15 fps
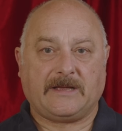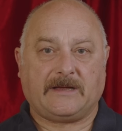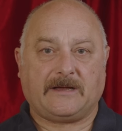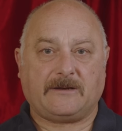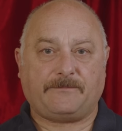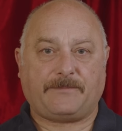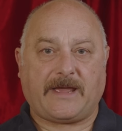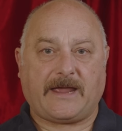
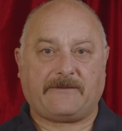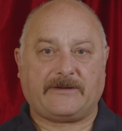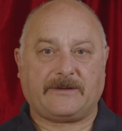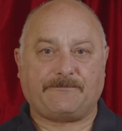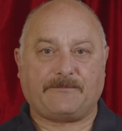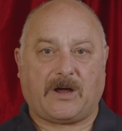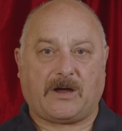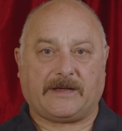And bear
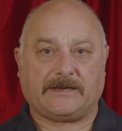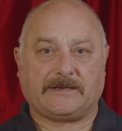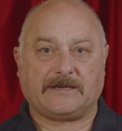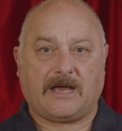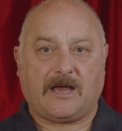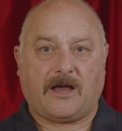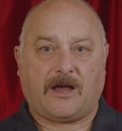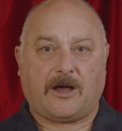in mind,
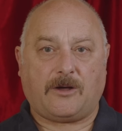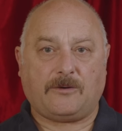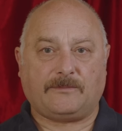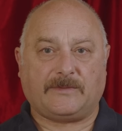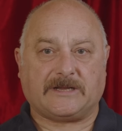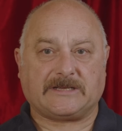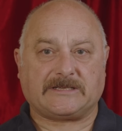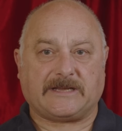
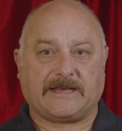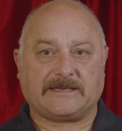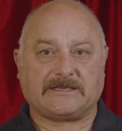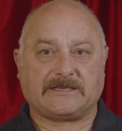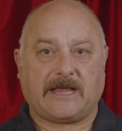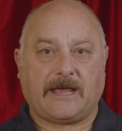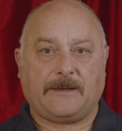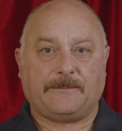
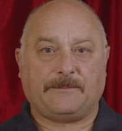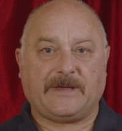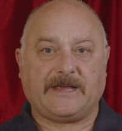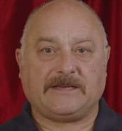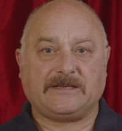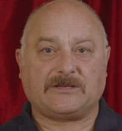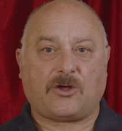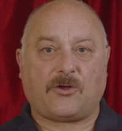homelessness
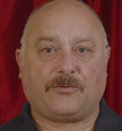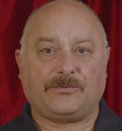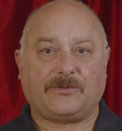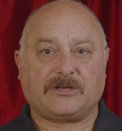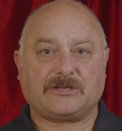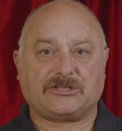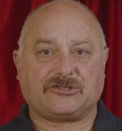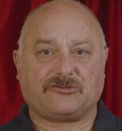means on
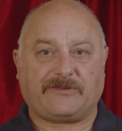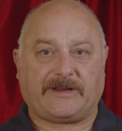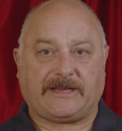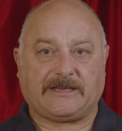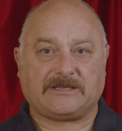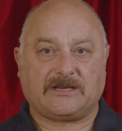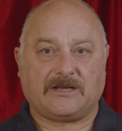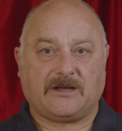the
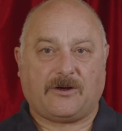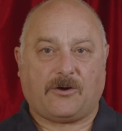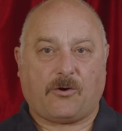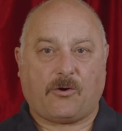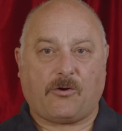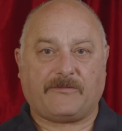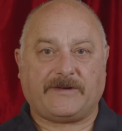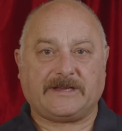street
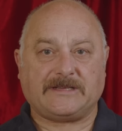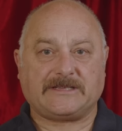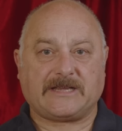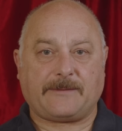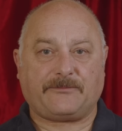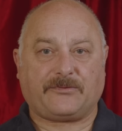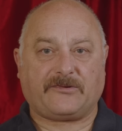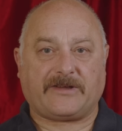or in
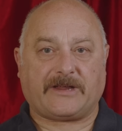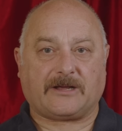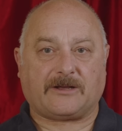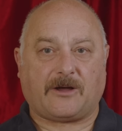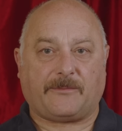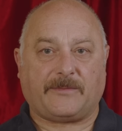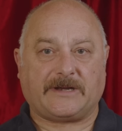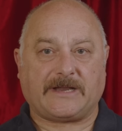temporary
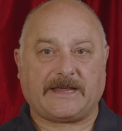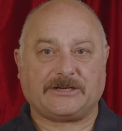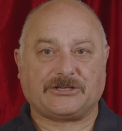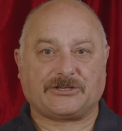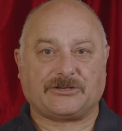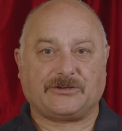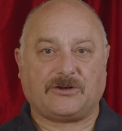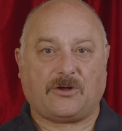
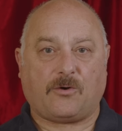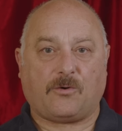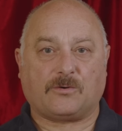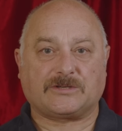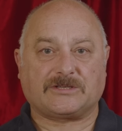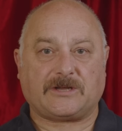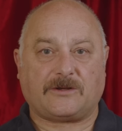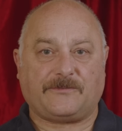accommodation or
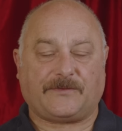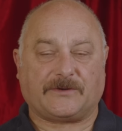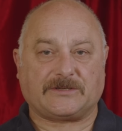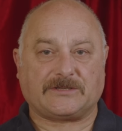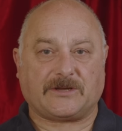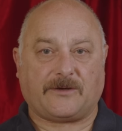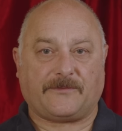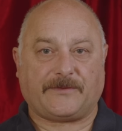sofa
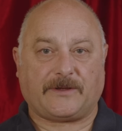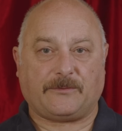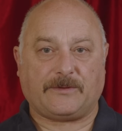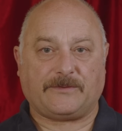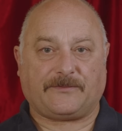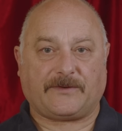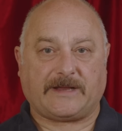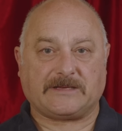surfing
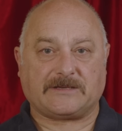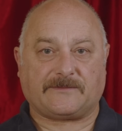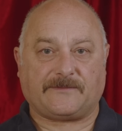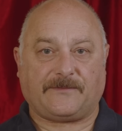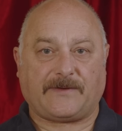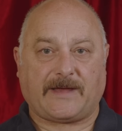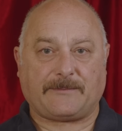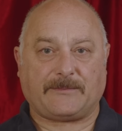with friends and
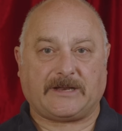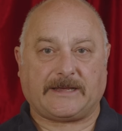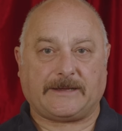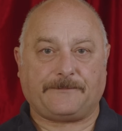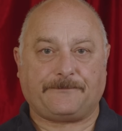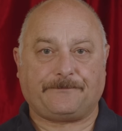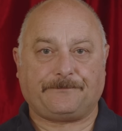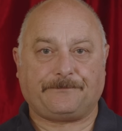family.